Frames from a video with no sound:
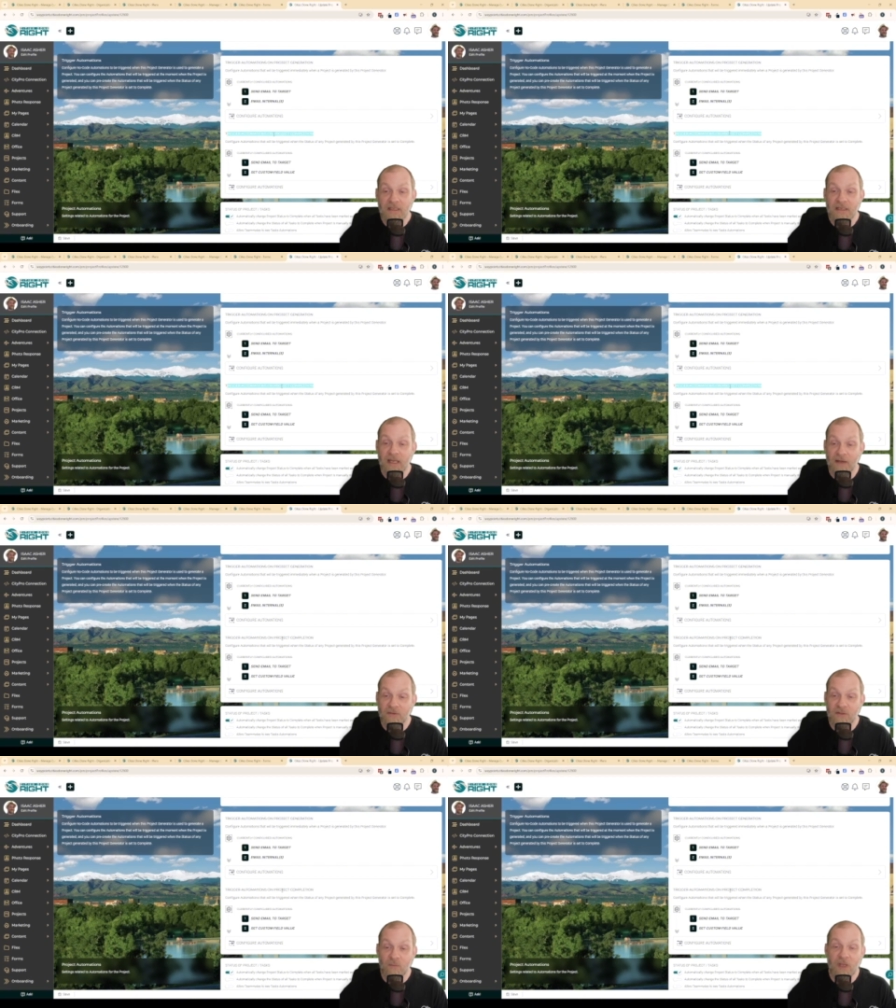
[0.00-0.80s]
Now,
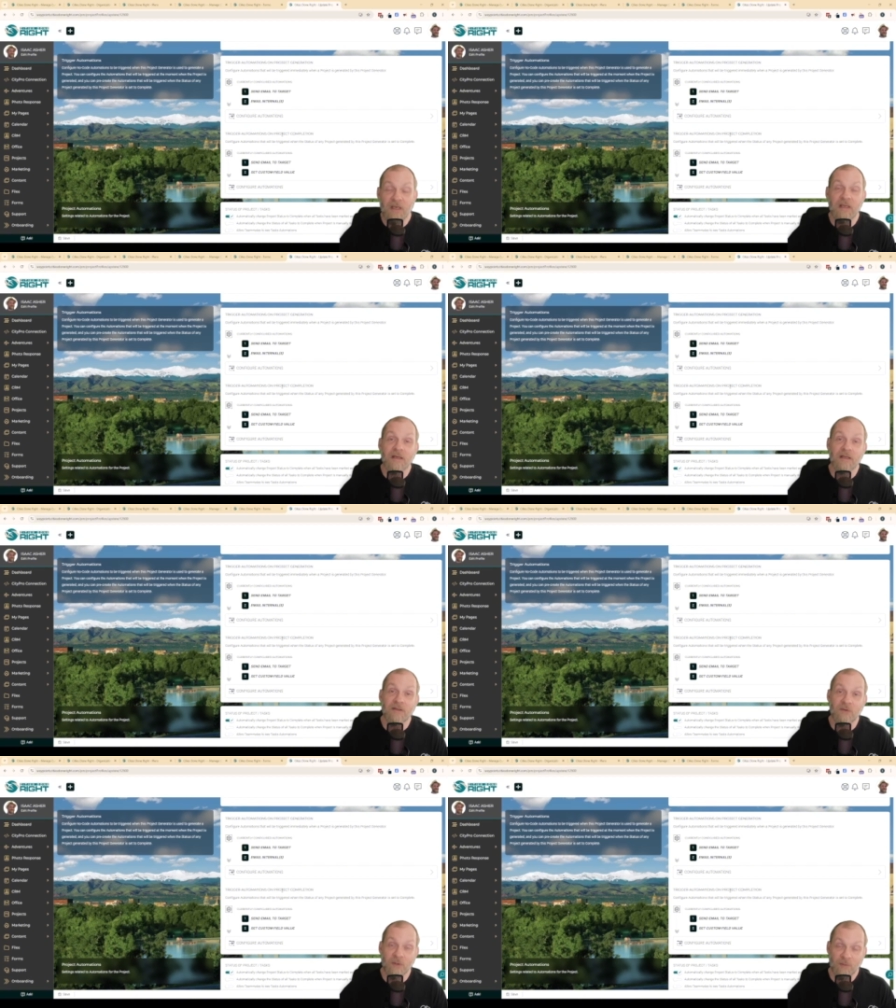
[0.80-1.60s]
depending on
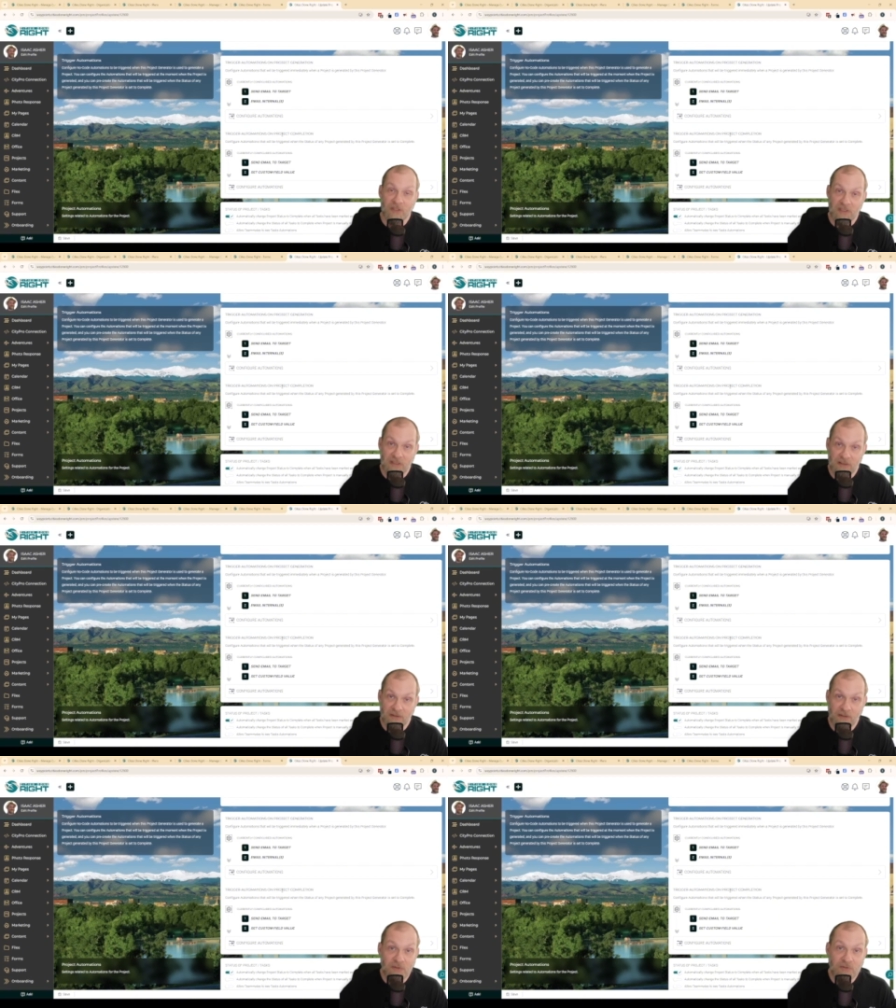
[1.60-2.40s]
your
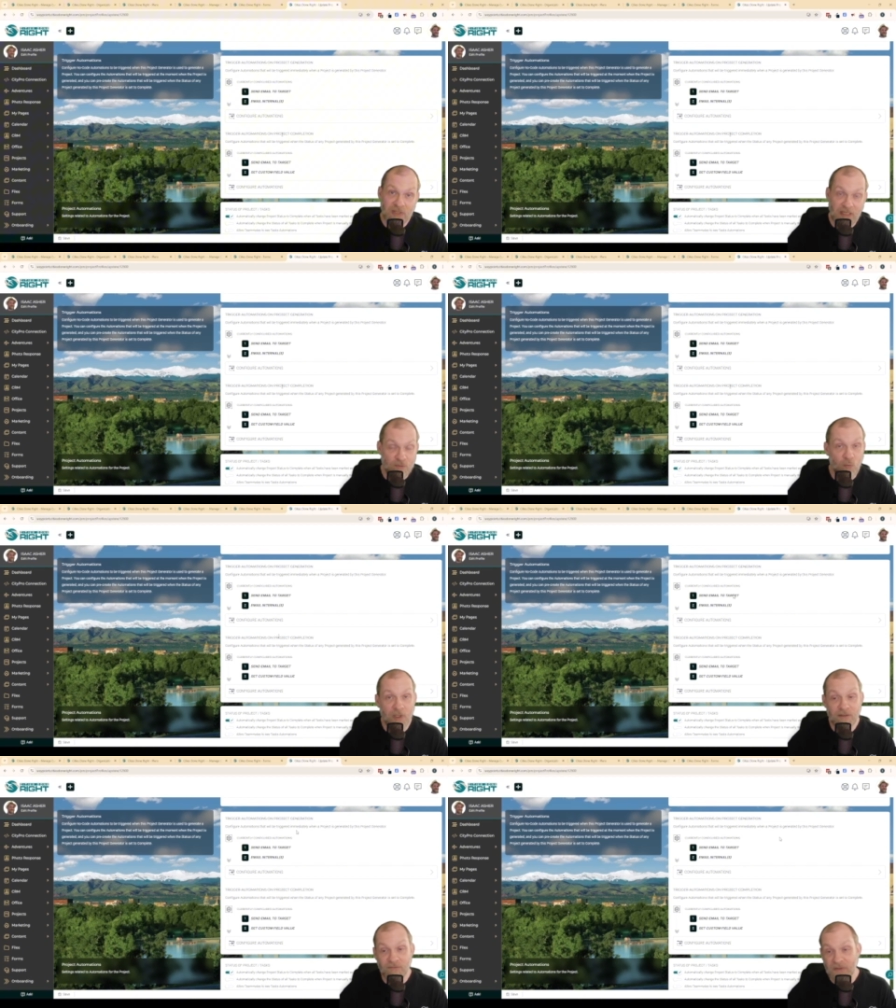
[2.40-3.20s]
particular use case,
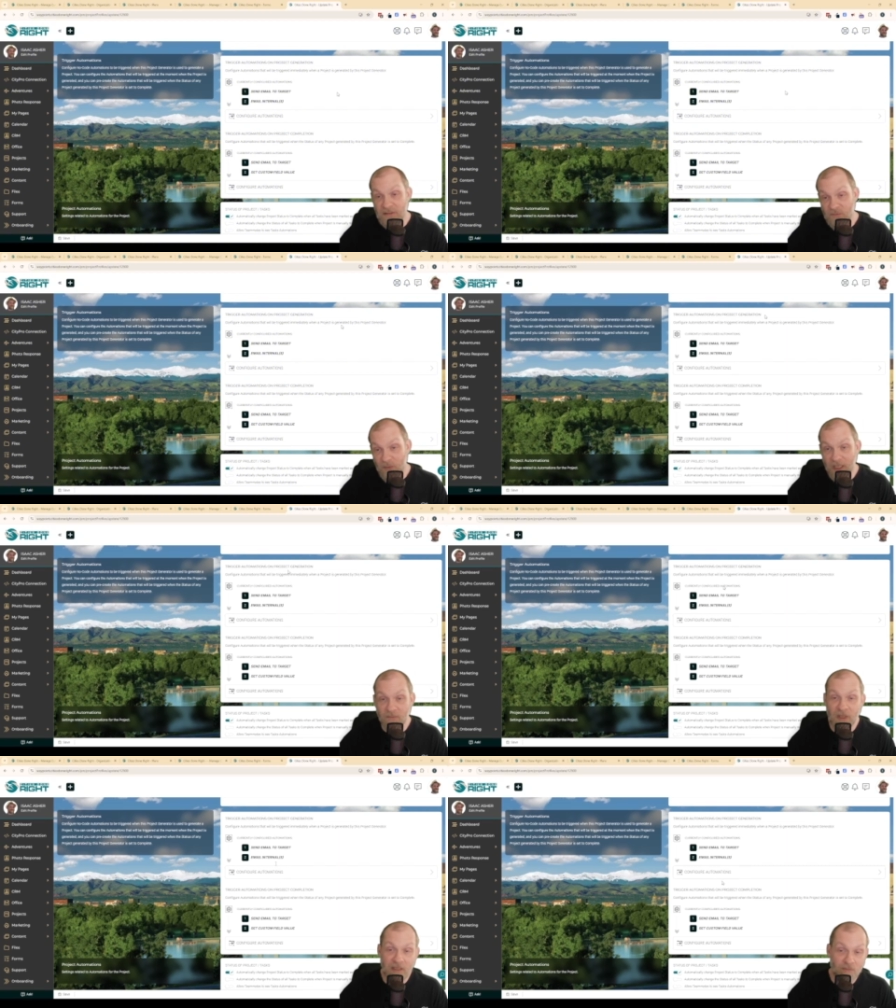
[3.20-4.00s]
one of these may
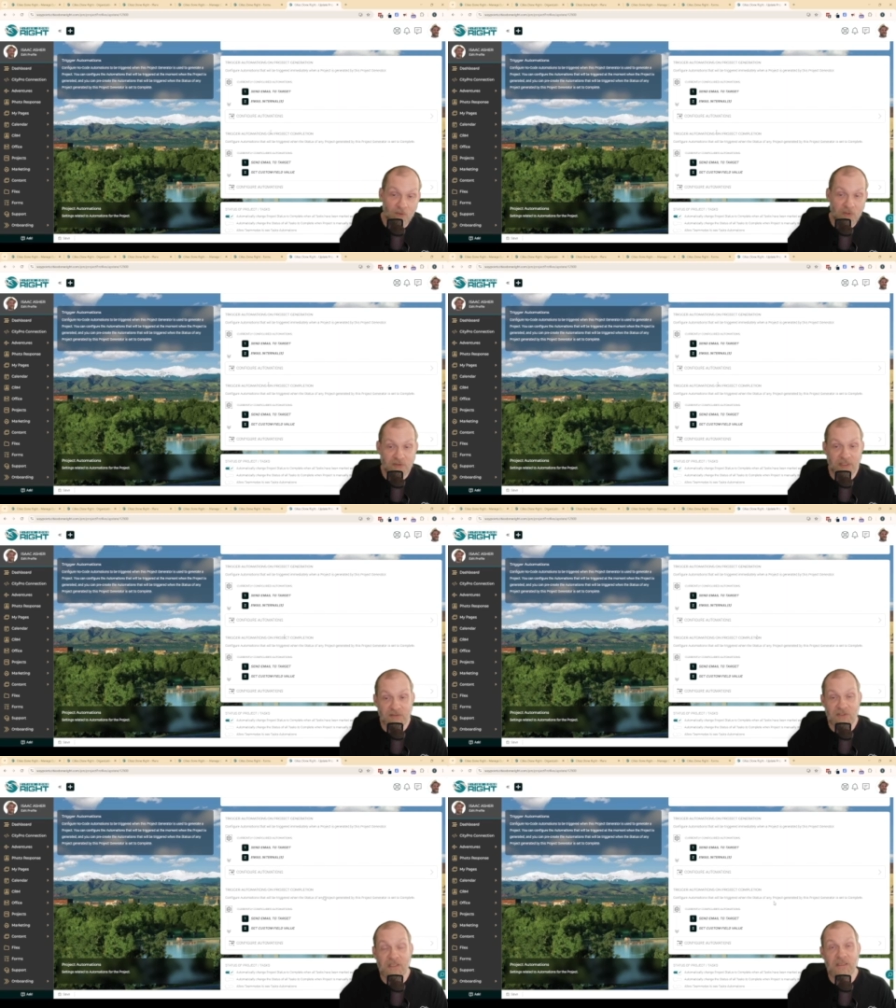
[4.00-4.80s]
make more
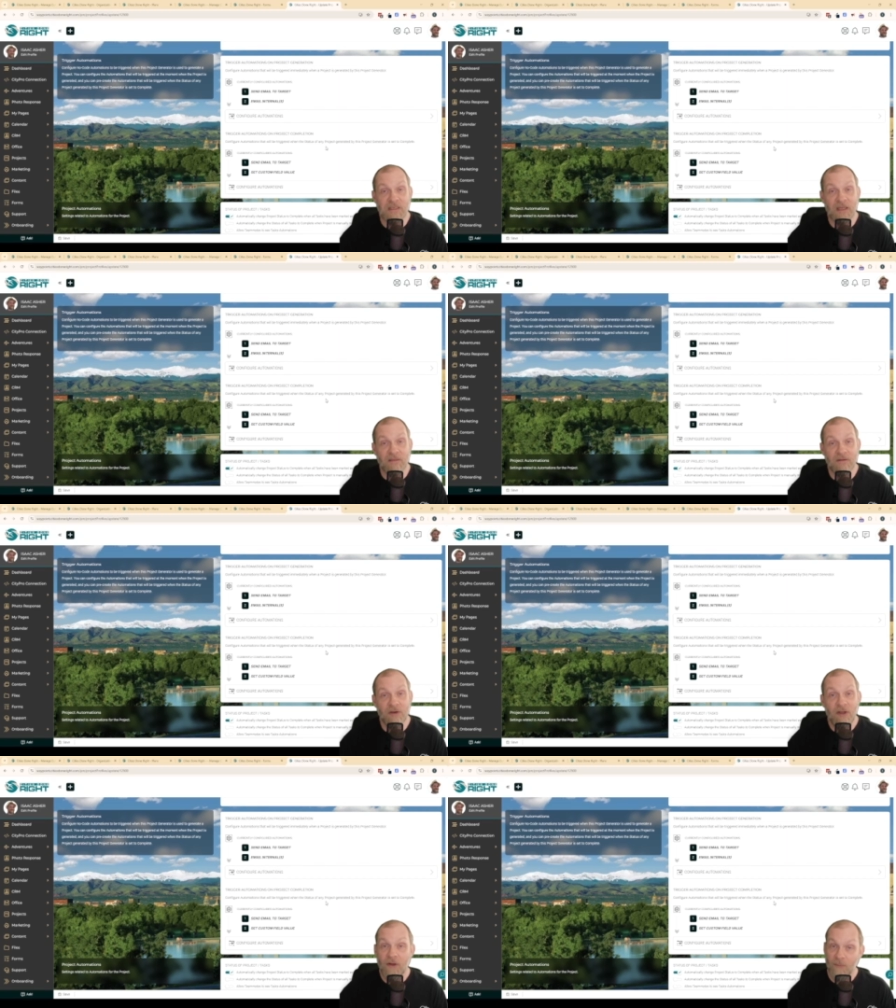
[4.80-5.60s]
sense than the other.
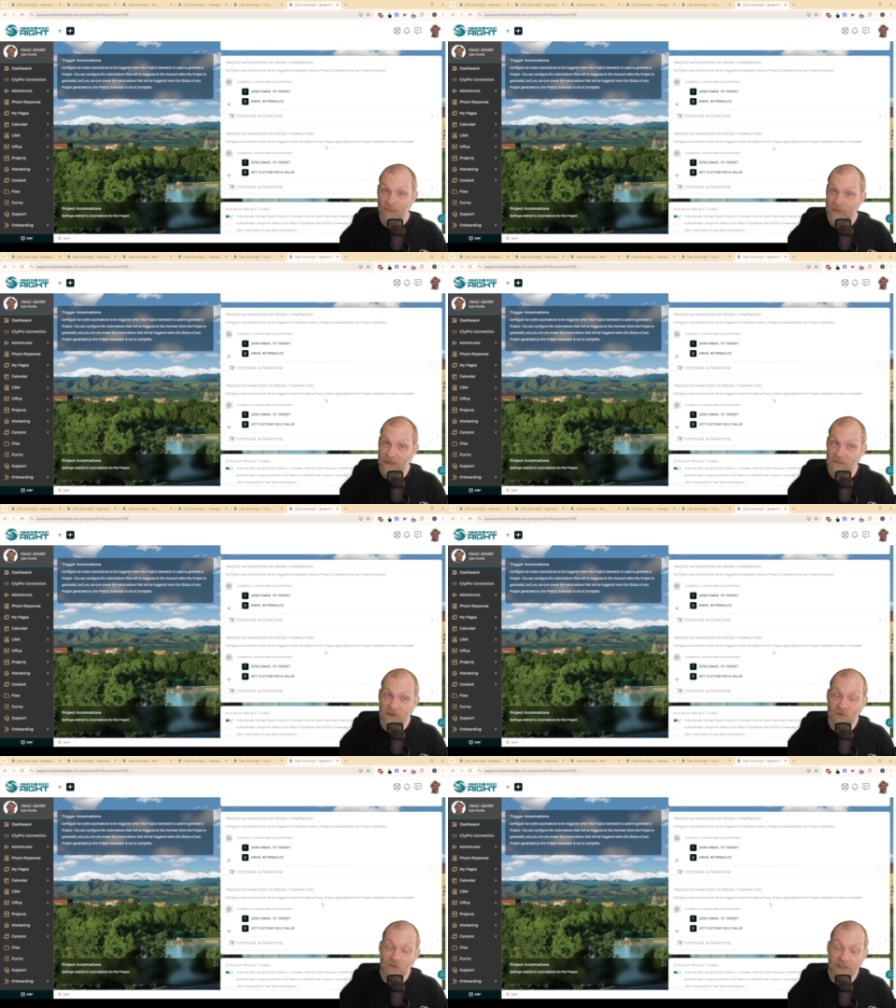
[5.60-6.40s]
Maybe
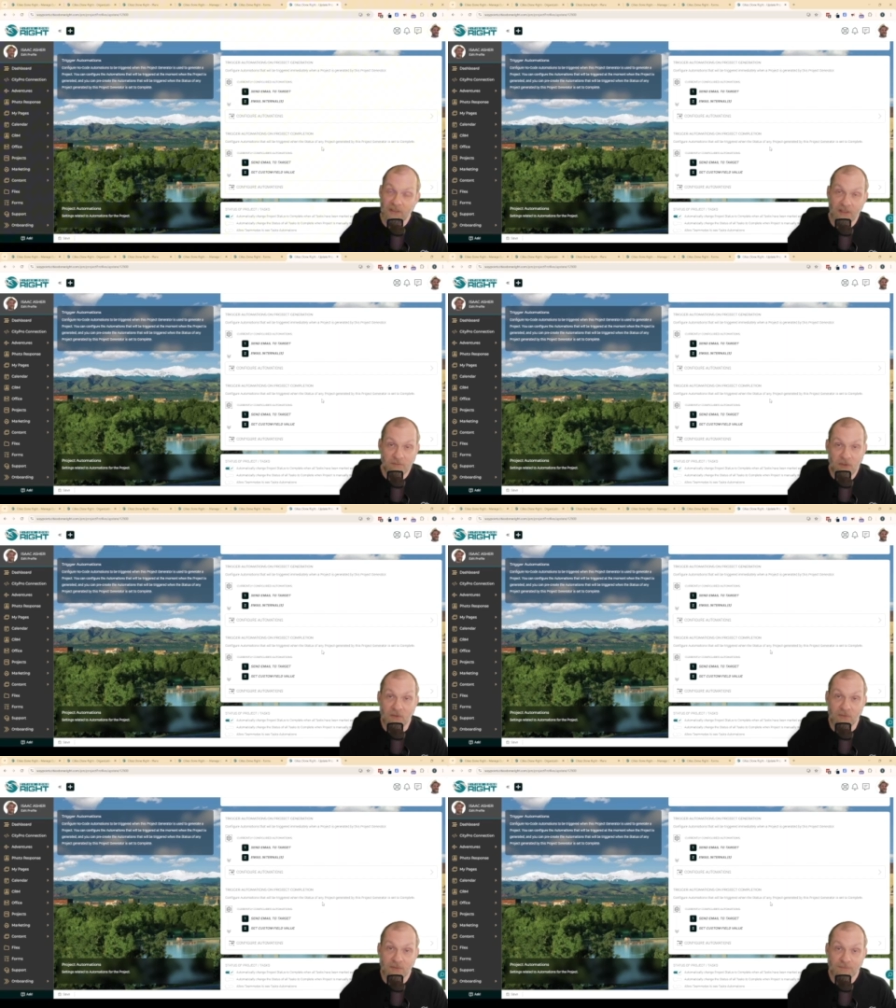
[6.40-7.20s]
you want it on
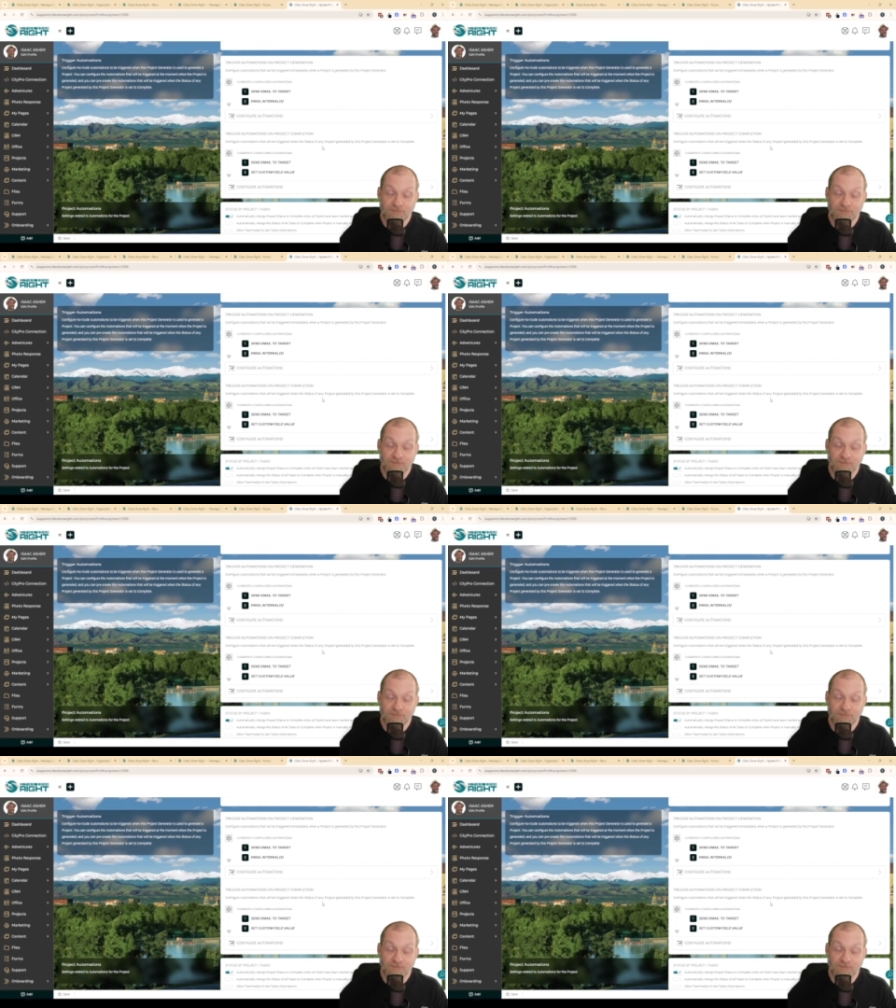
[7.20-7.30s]
both.